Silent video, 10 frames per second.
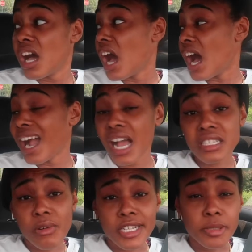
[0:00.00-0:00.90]
I got
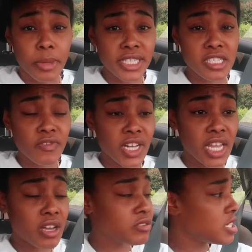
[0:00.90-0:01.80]
to watching braces
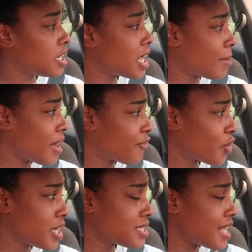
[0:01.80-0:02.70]
videos and then all my
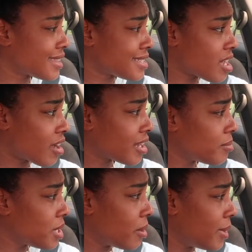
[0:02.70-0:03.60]
friends got to talking to
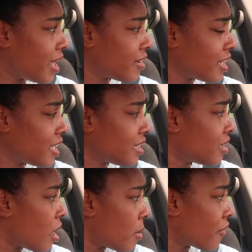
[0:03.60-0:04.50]
me about it,
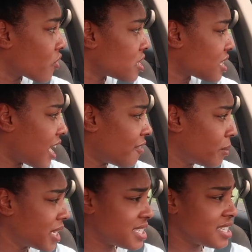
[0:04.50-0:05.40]
all my friends that have
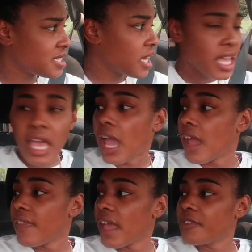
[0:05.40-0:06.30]
braces,
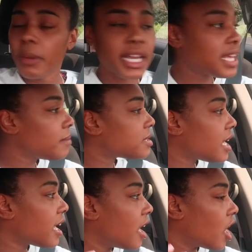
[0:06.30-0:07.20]
and everybody keeps
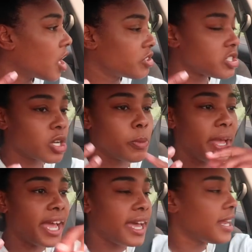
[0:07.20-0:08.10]
saying it hurts so
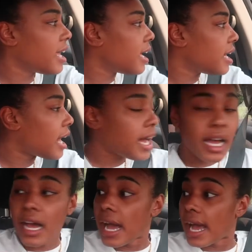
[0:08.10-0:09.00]
bad, and
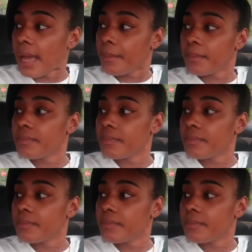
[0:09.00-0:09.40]
I